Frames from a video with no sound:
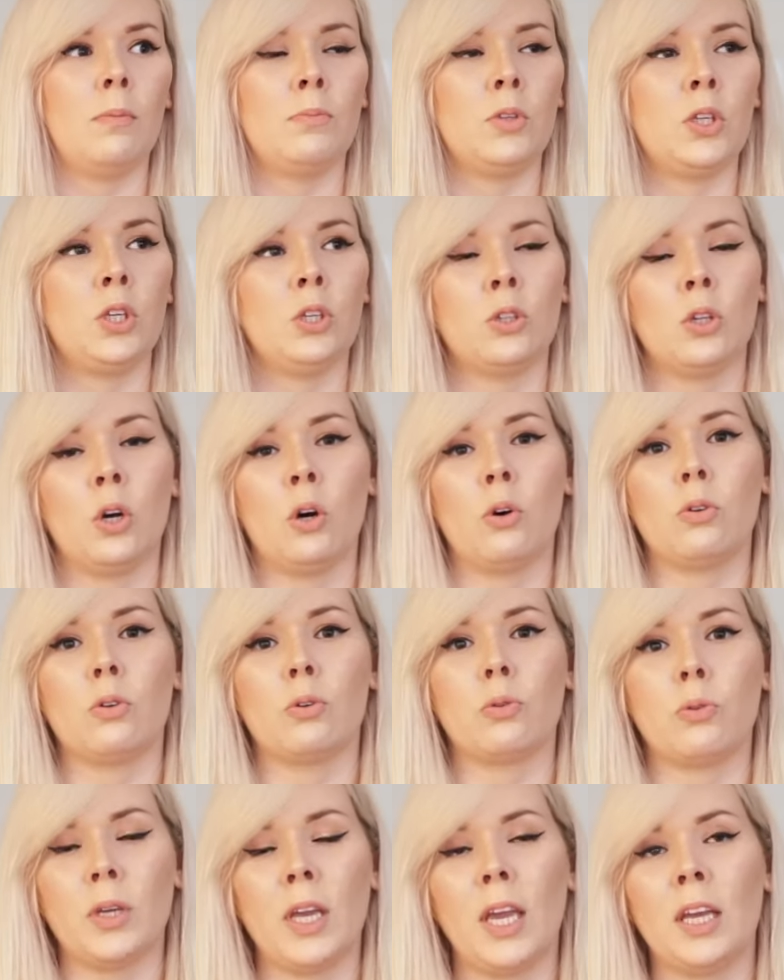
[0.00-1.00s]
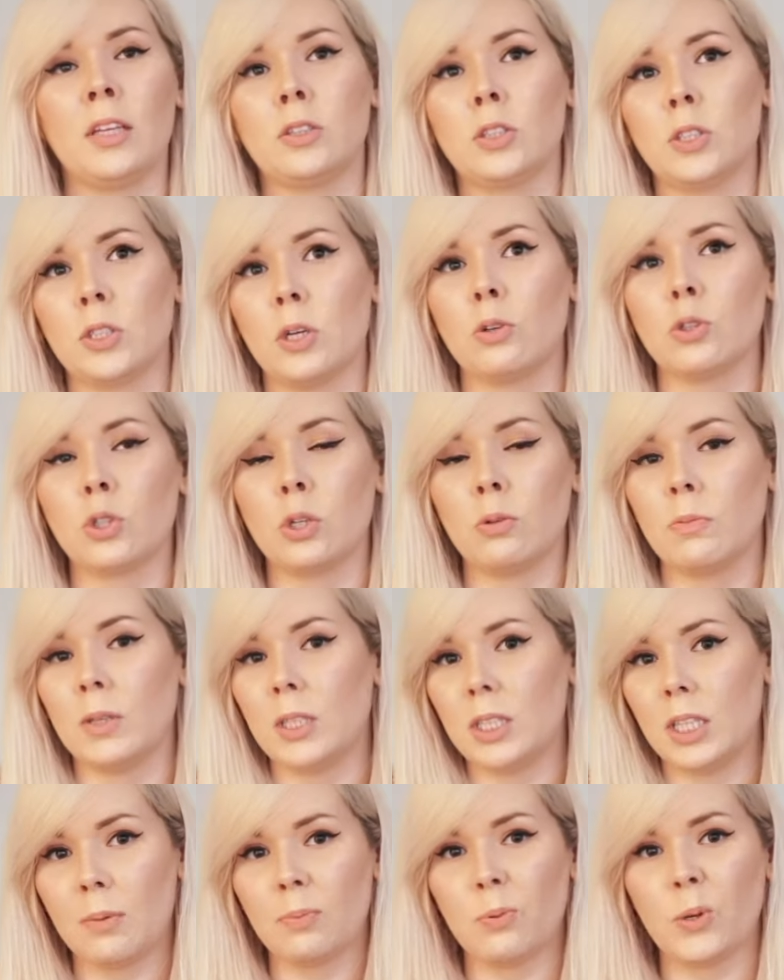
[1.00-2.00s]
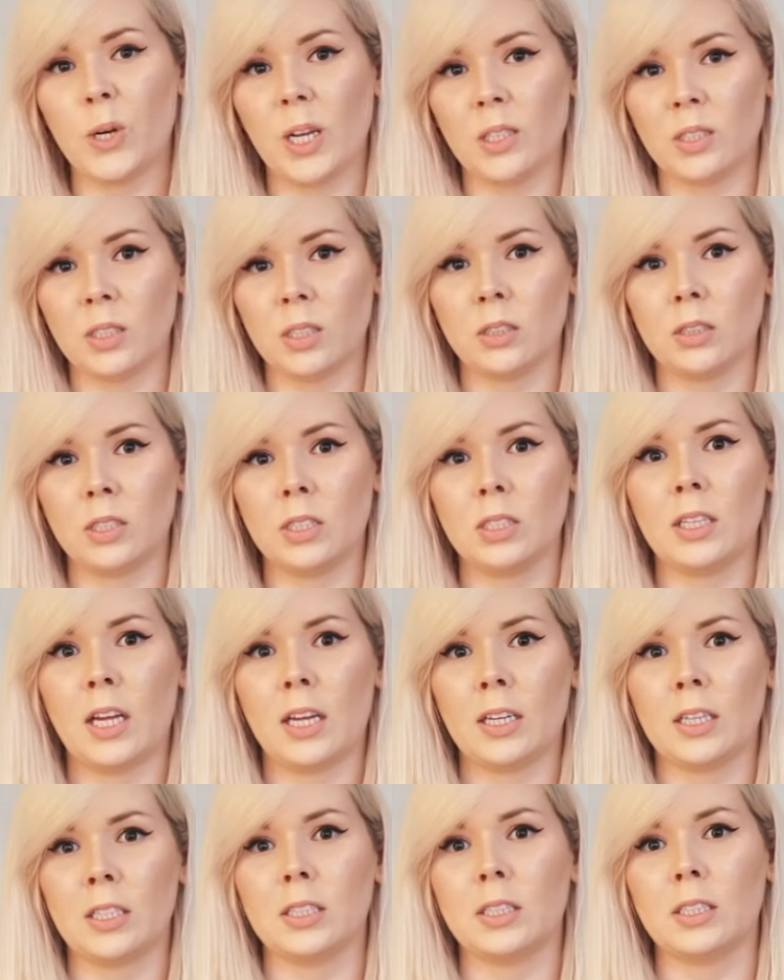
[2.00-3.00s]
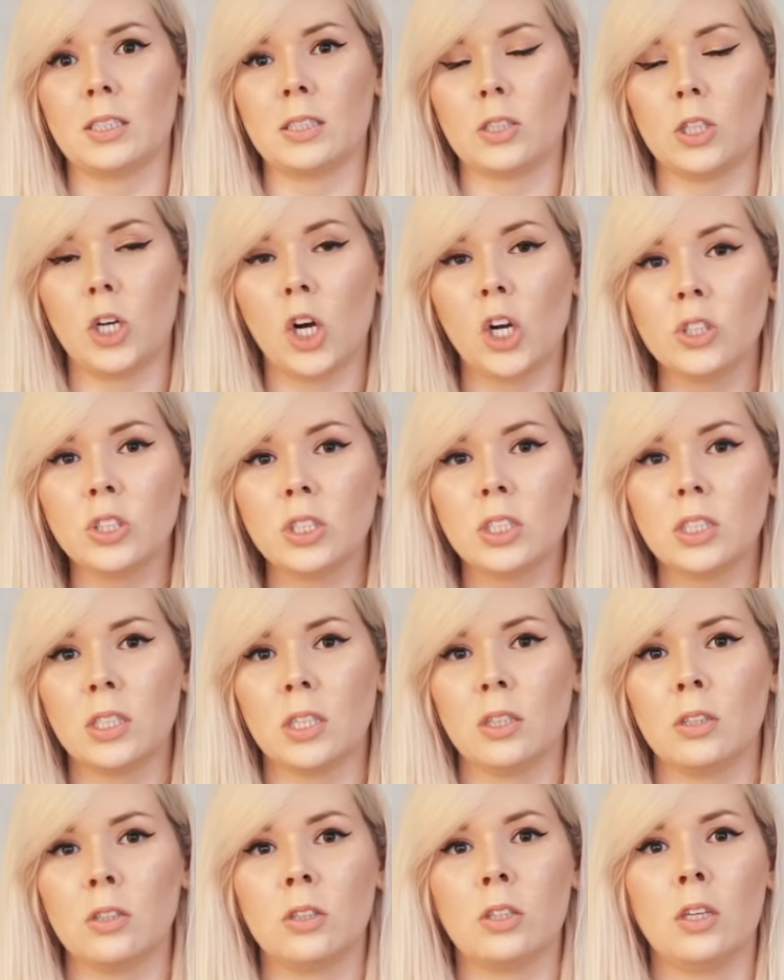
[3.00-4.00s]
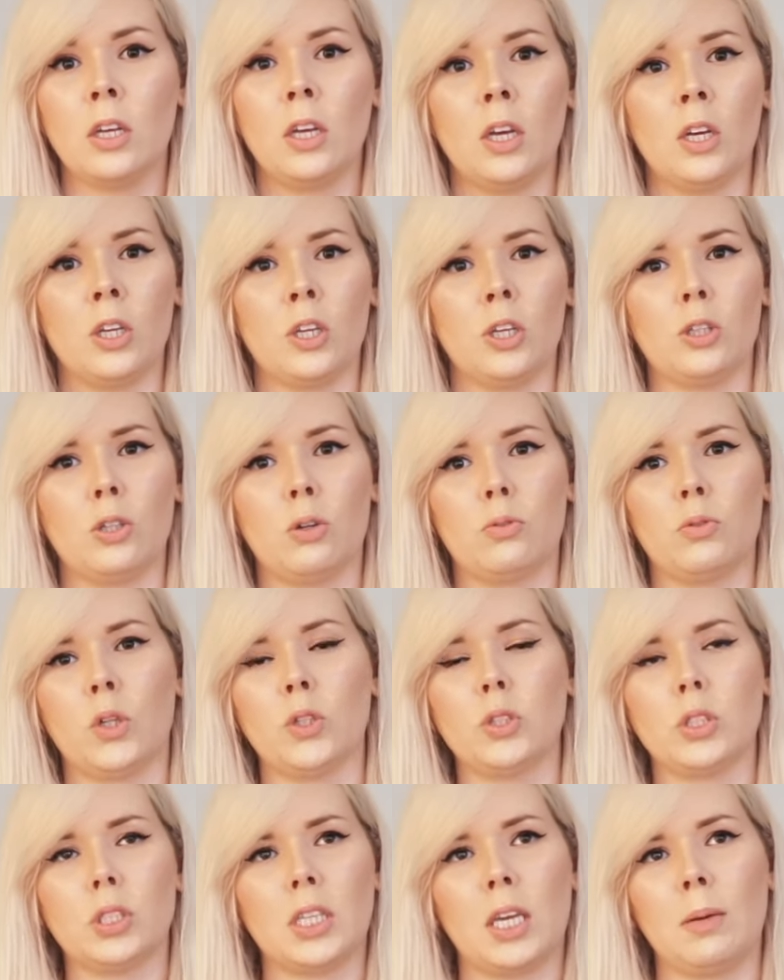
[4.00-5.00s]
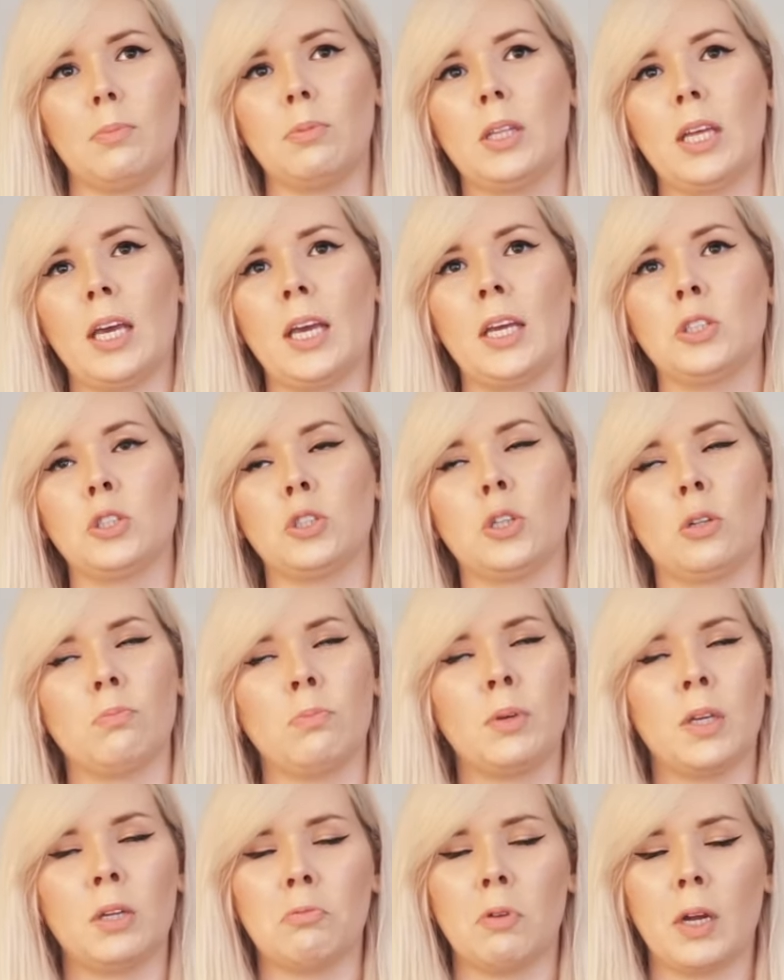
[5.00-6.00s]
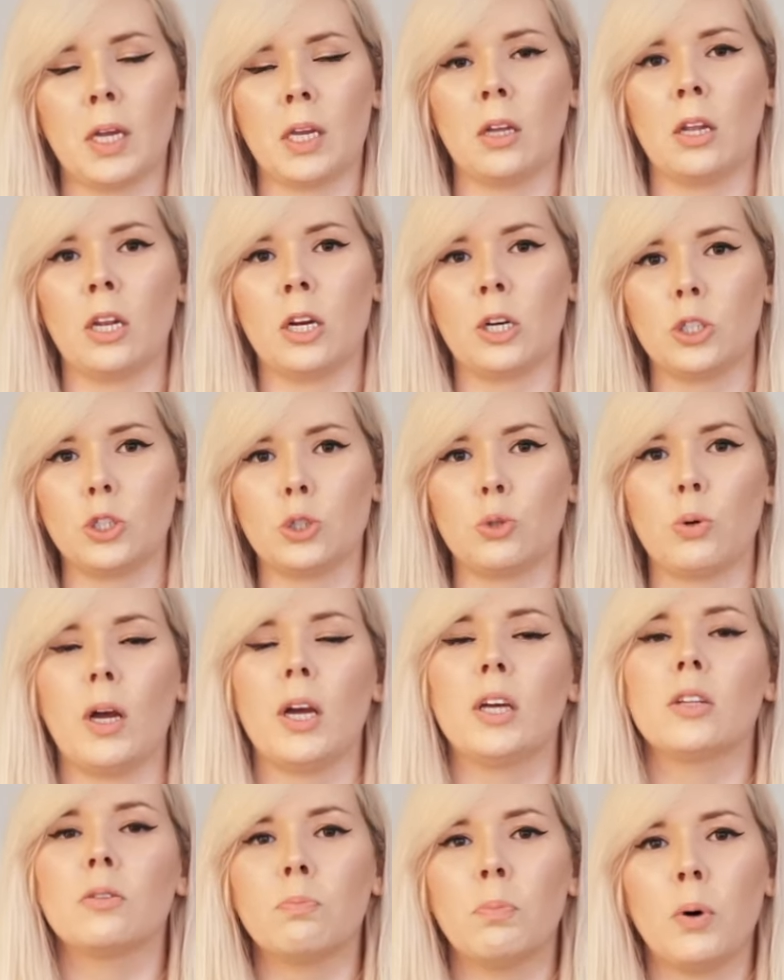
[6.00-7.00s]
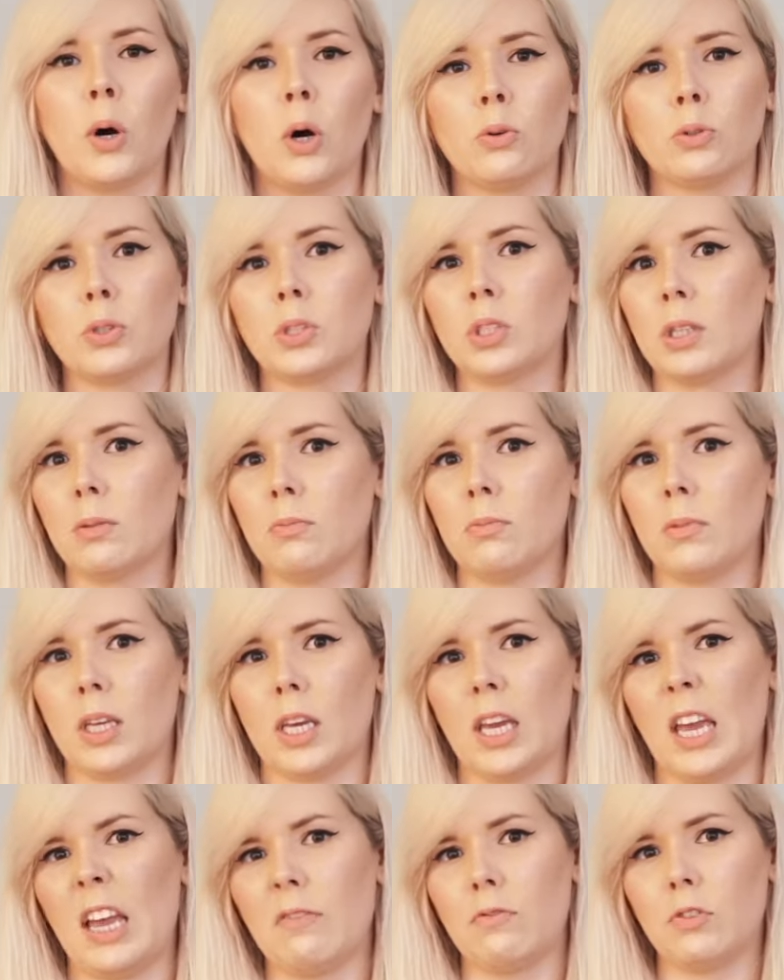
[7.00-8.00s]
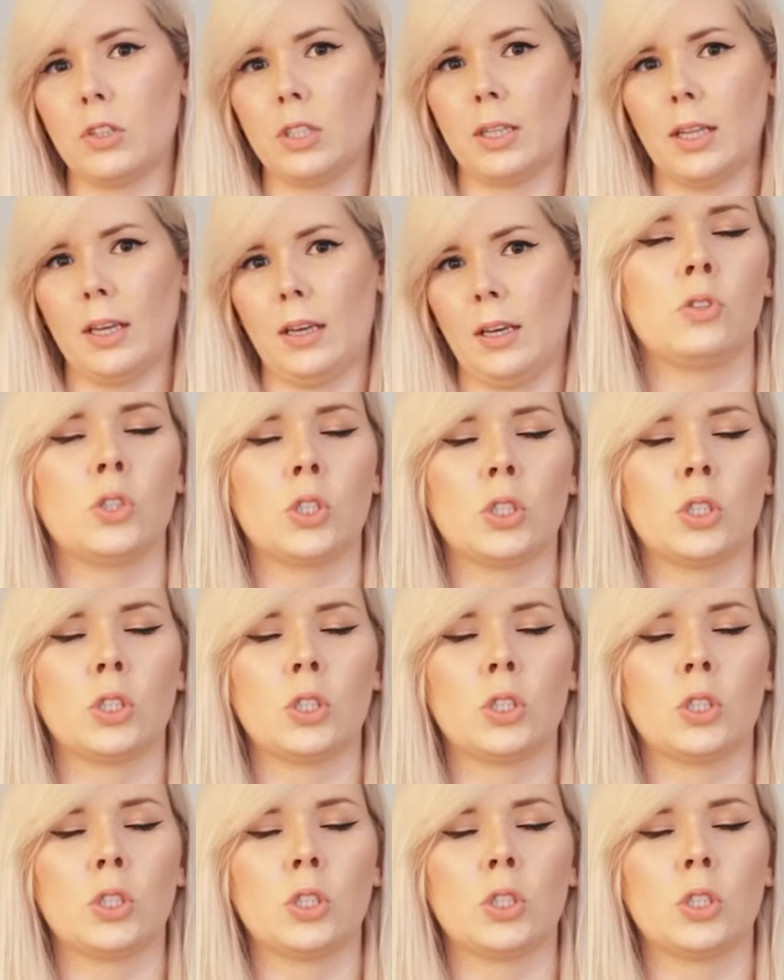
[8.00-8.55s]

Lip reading: You know, create social media presence that is constant. You know, don't skip days, don't be regular. Try and post something every day.